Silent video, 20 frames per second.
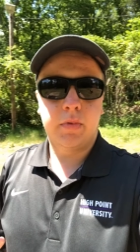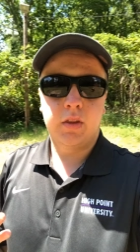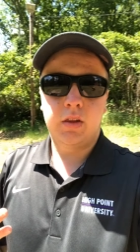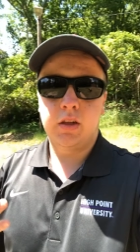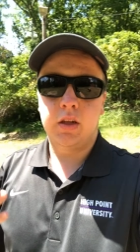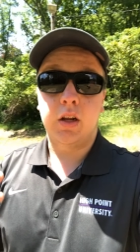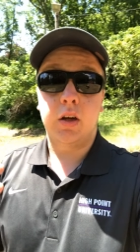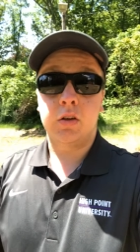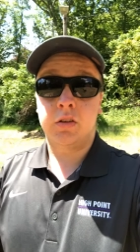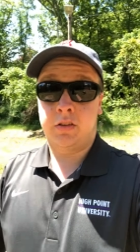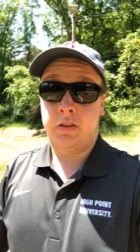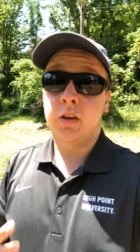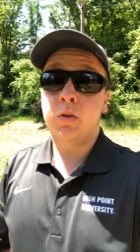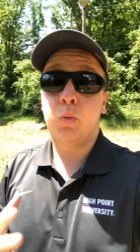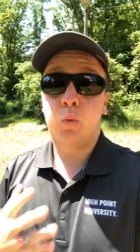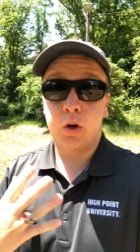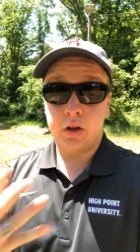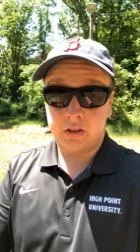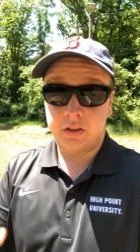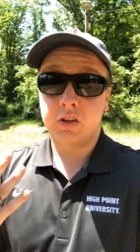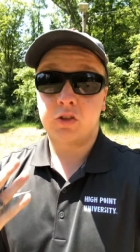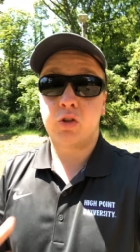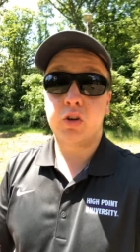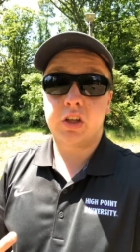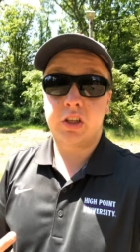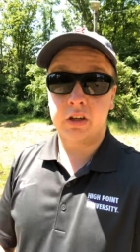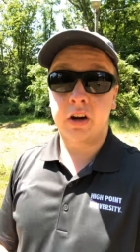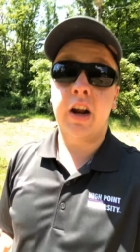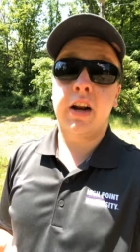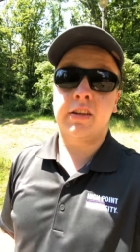you know, what is it
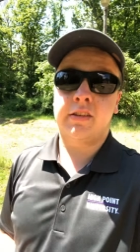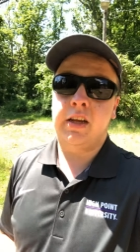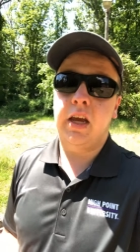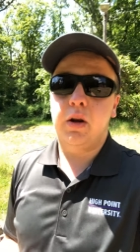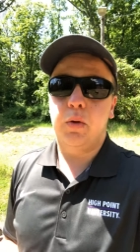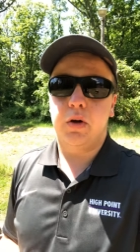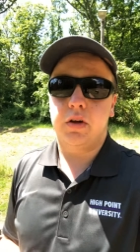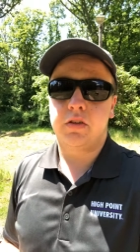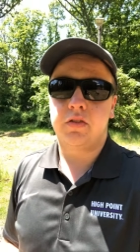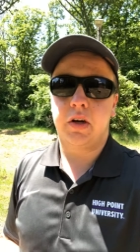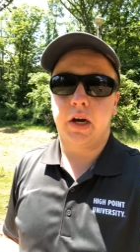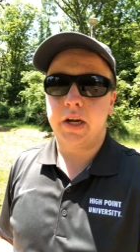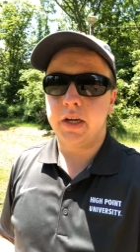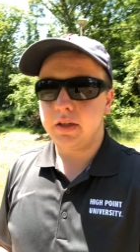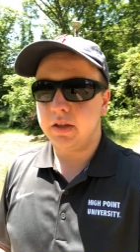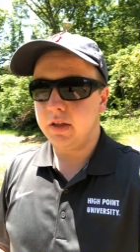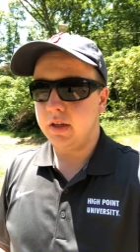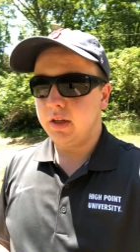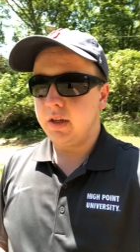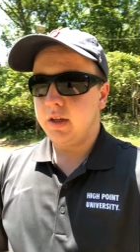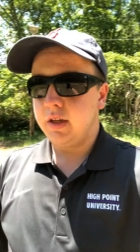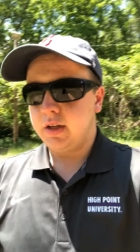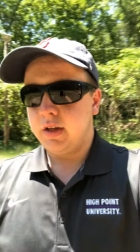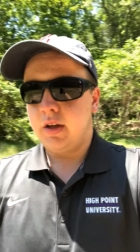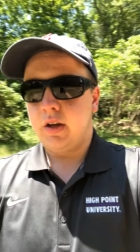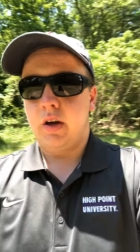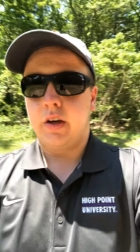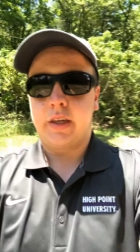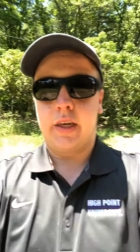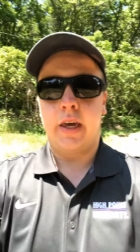really trying to say to us, right?
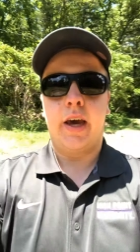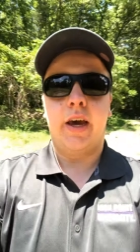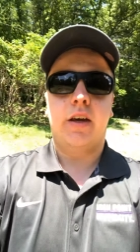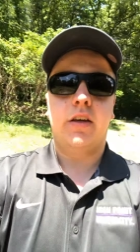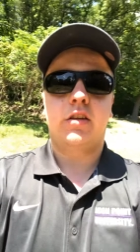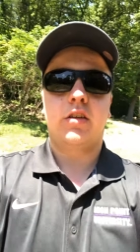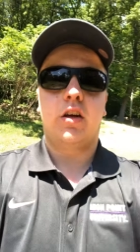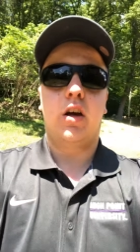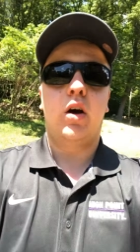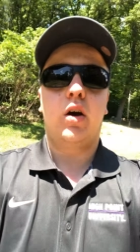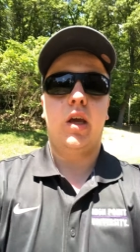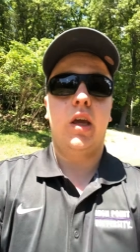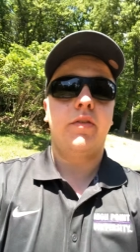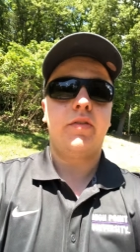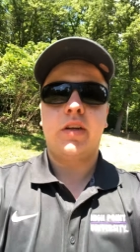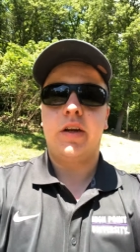Okay, so even